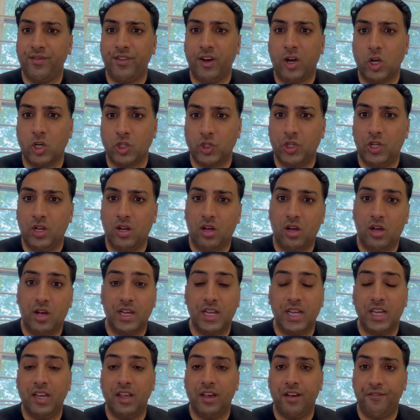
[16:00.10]
Arsh
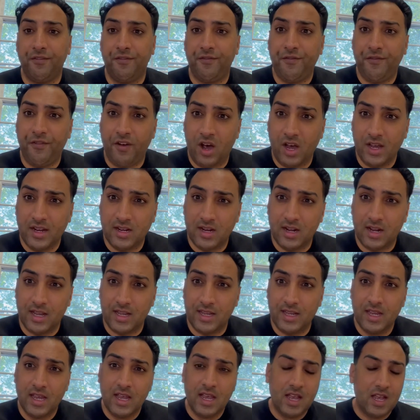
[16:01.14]
Ellahi. And
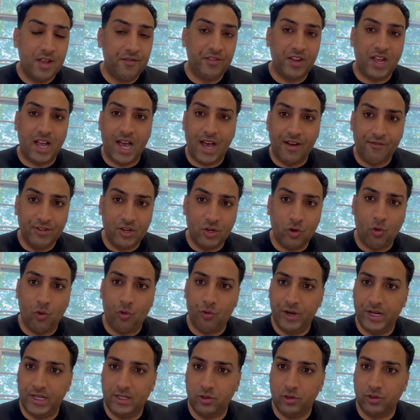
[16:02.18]
finally, if you haven't
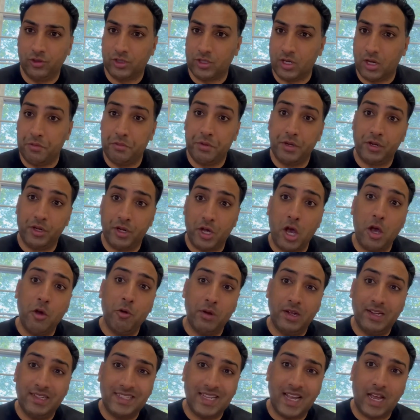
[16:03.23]
already done so,
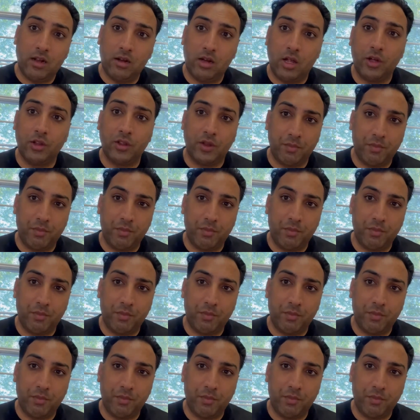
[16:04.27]
go and download the